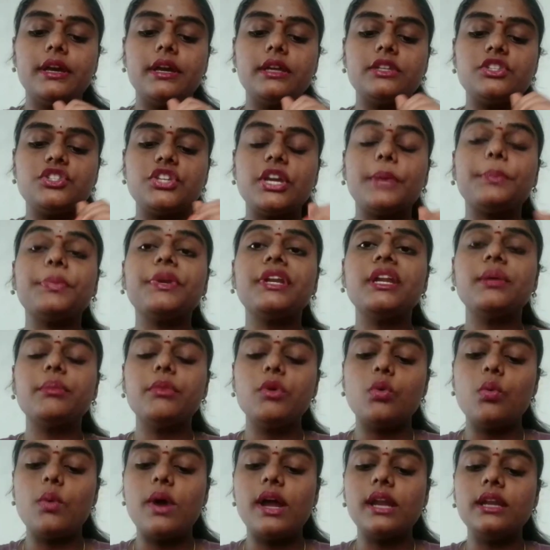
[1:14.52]
Chapter number
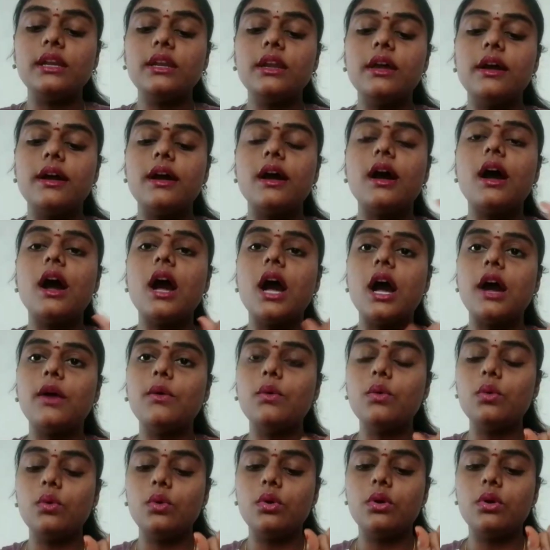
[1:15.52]
1,
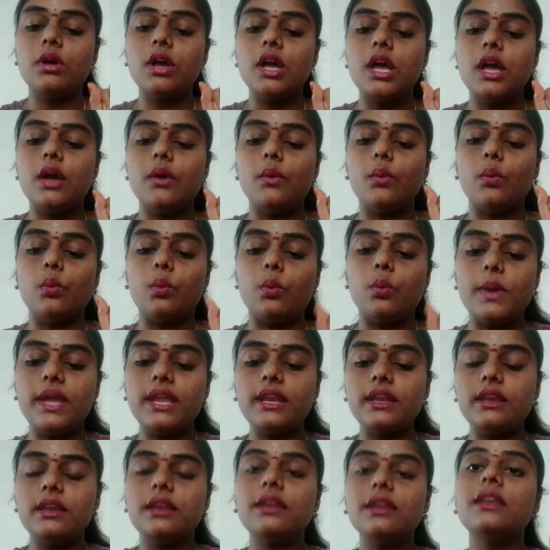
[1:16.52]
how,
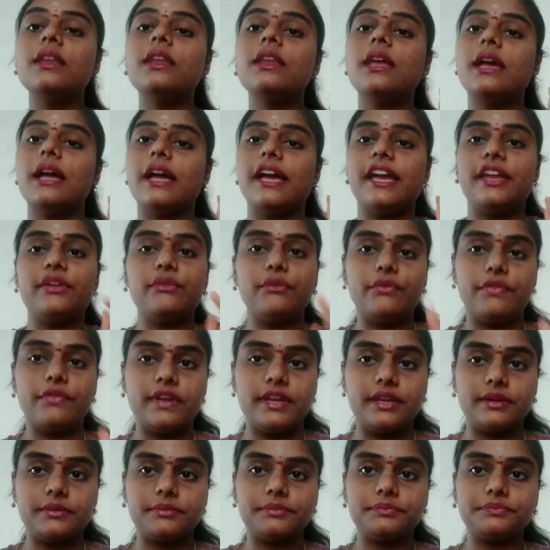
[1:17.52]
when and
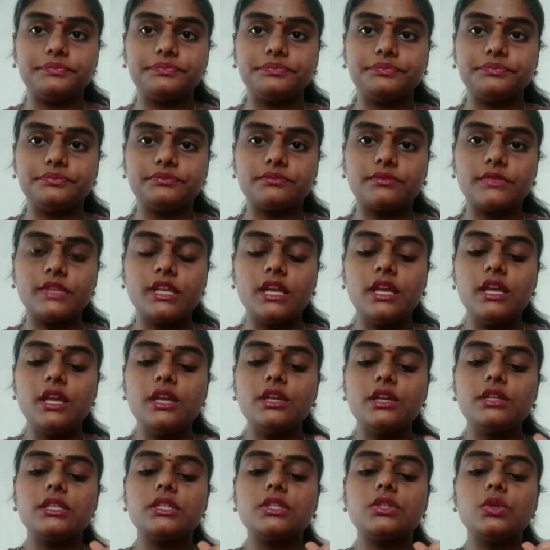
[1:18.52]
where.
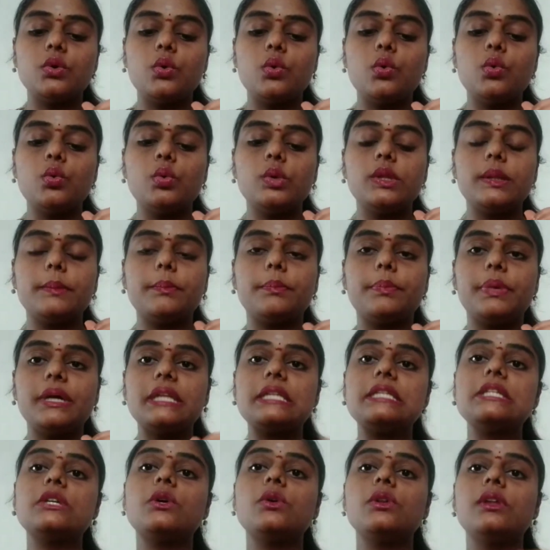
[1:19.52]
So
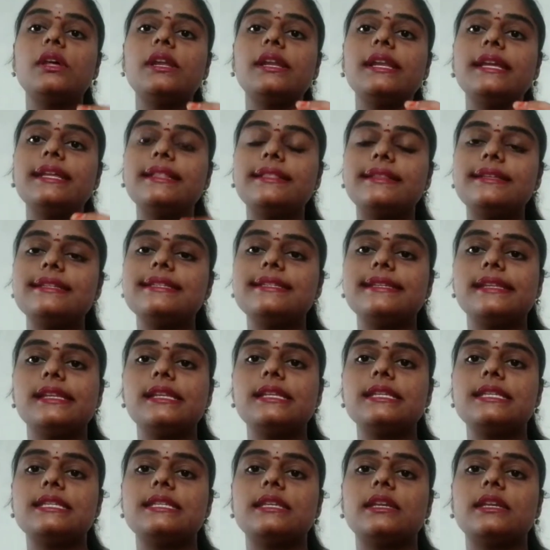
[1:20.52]
particularly this
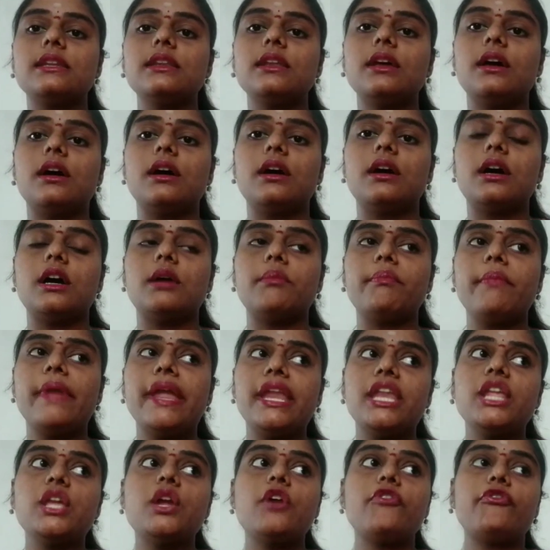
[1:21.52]
lesson,
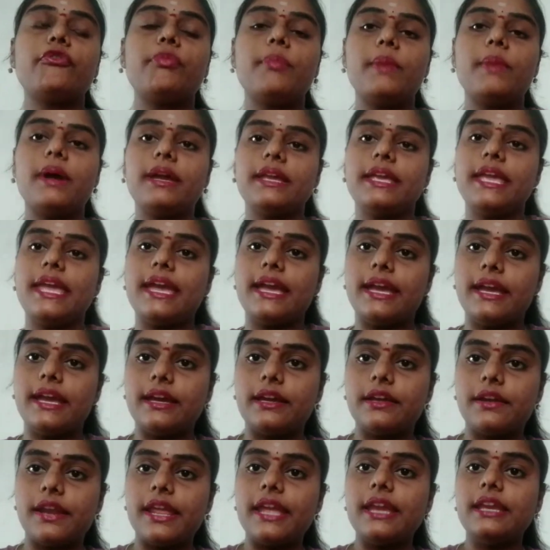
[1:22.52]
many of my
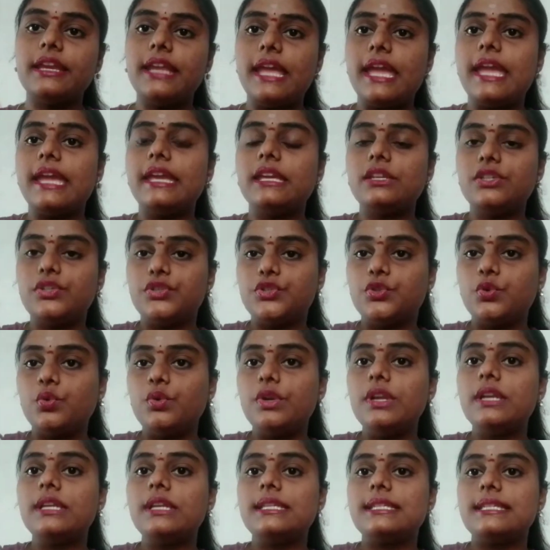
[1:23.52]
grade 8
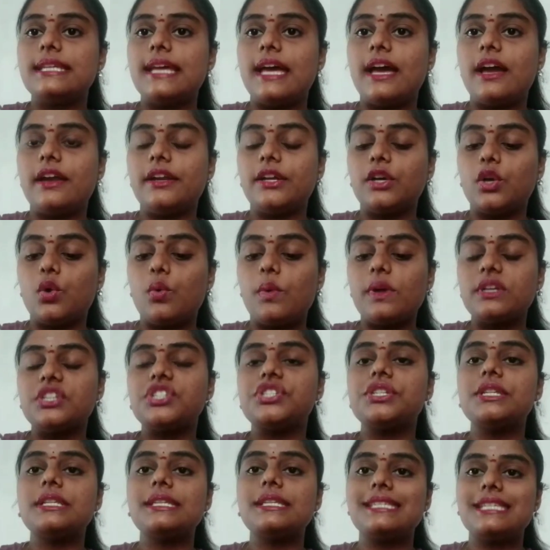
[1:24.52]
students had
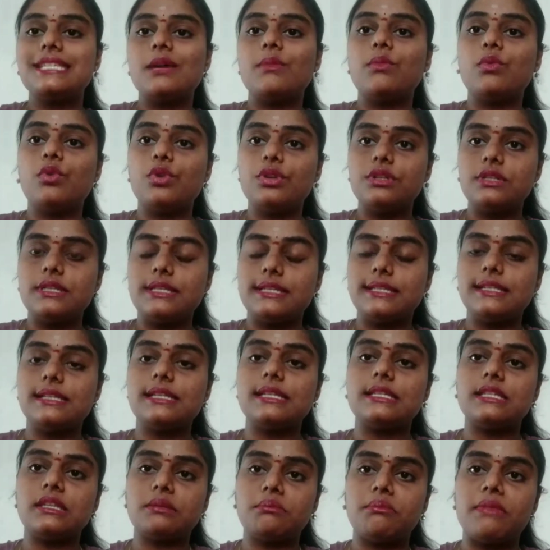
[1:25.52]
questions about this
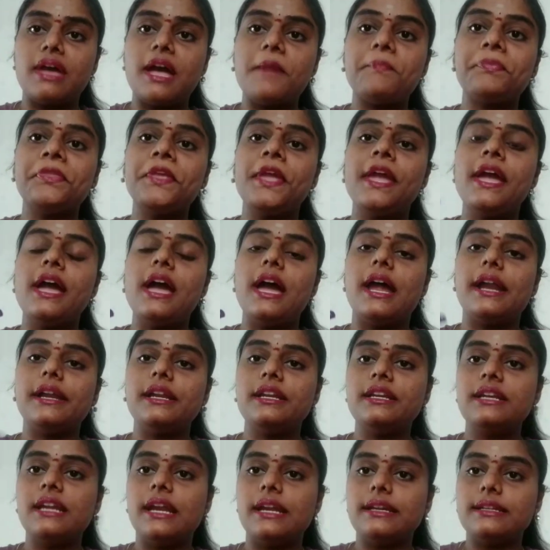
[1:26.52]
lesson. Ma'am, I
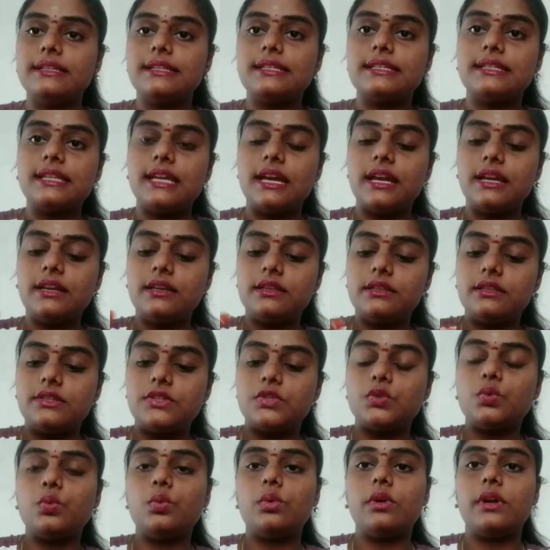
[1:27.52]
didn't understand
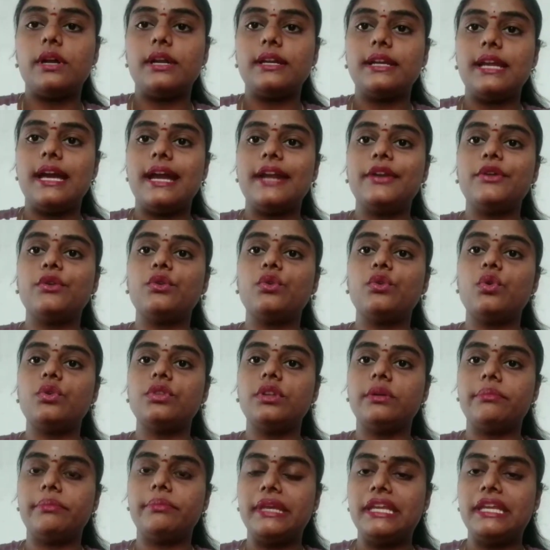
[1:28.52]
this word, I don't know
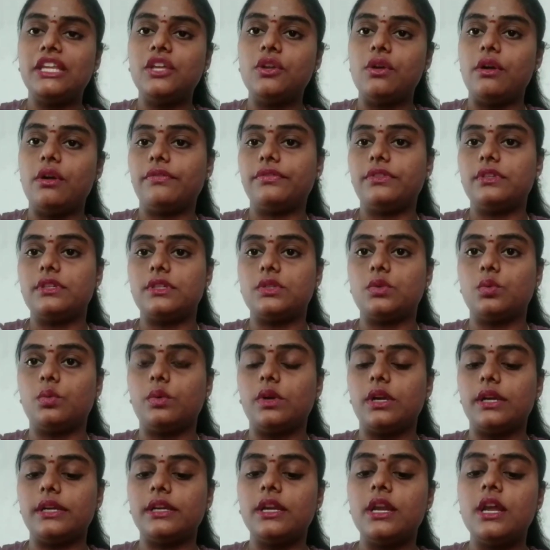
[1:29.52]
the meaning of this
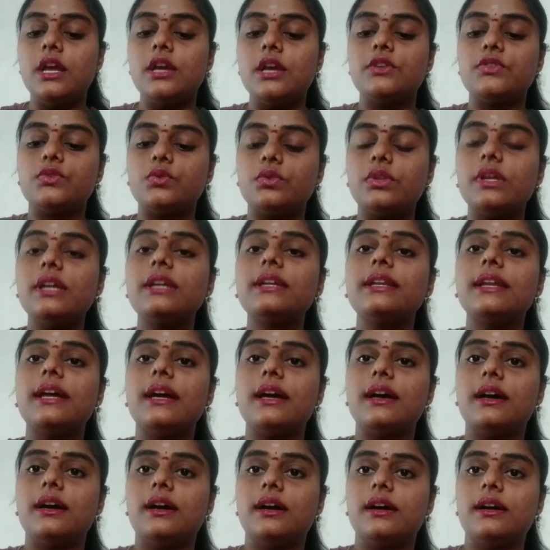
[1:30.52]
word. So
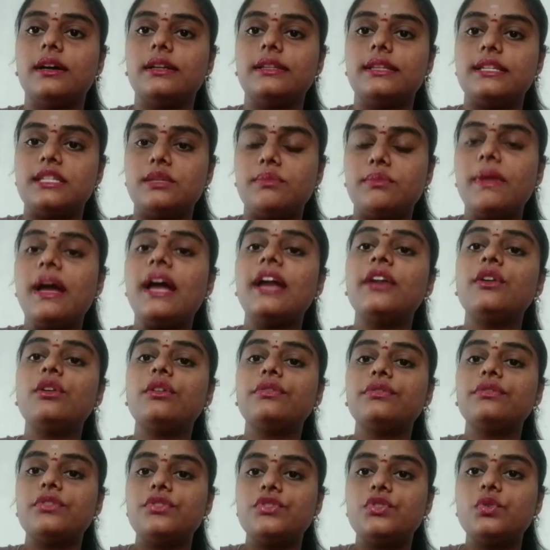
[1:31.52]
that the demand
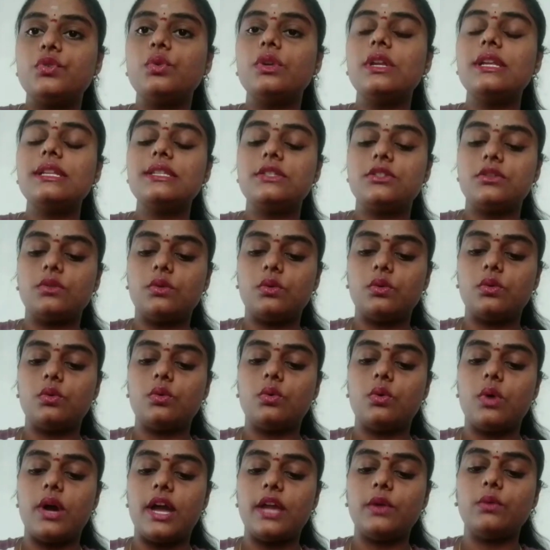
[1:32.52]
of the students,
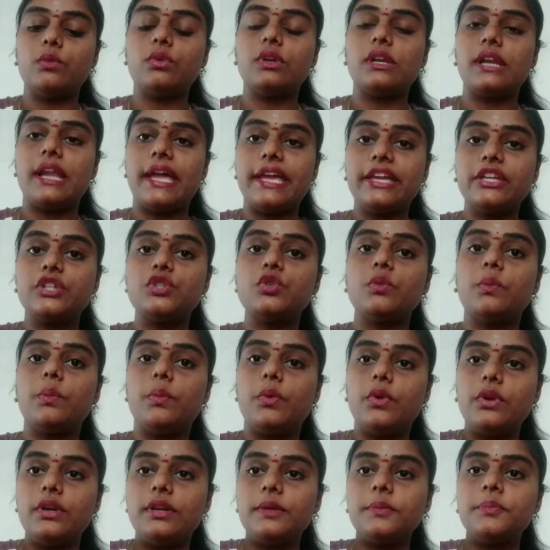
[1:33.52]
so I would like to
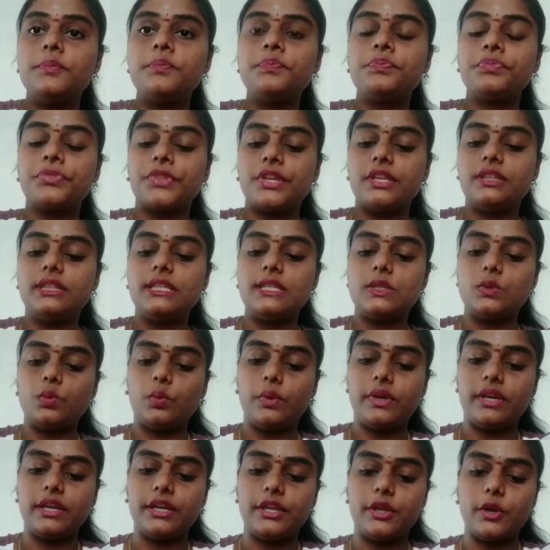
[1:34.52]
put this
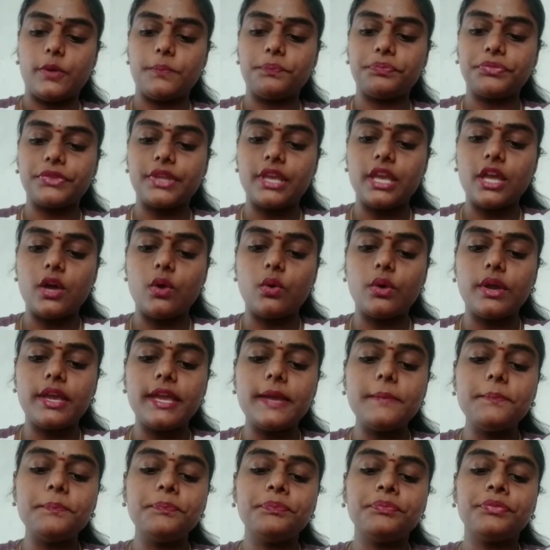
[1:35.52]
video.
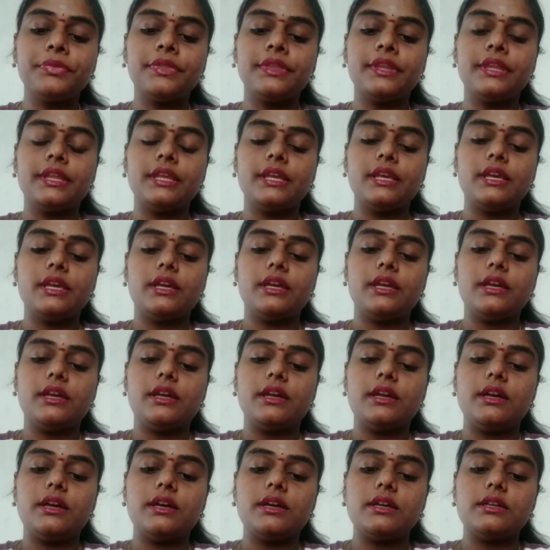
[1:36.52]
Okay,
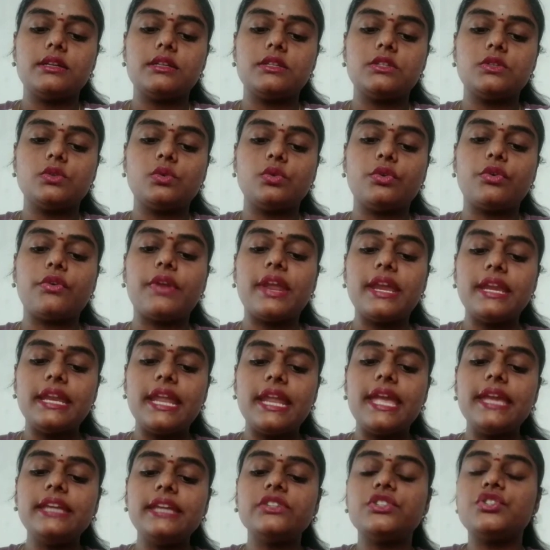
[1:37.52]
so grade
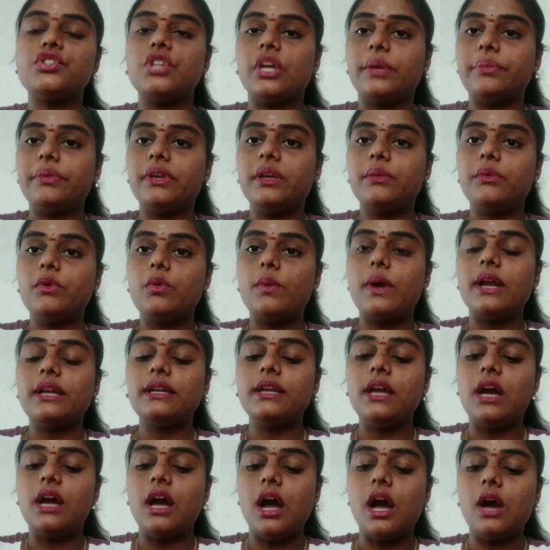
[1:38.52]
8, chapter number 1,
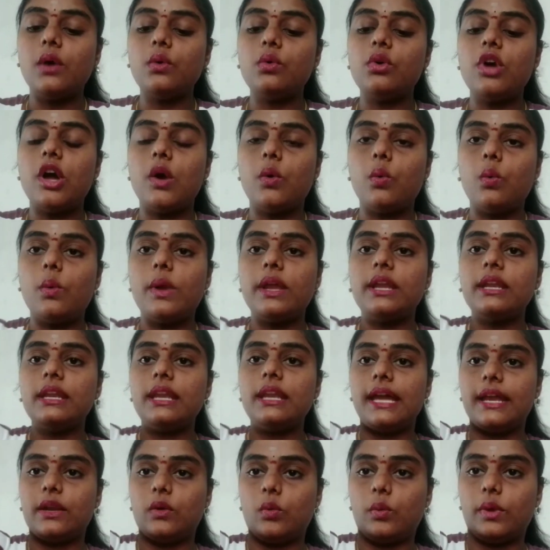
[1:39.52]
how, when
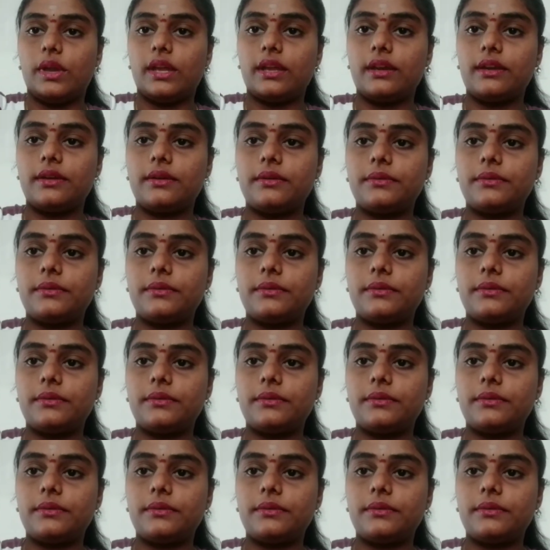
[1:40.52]
and where.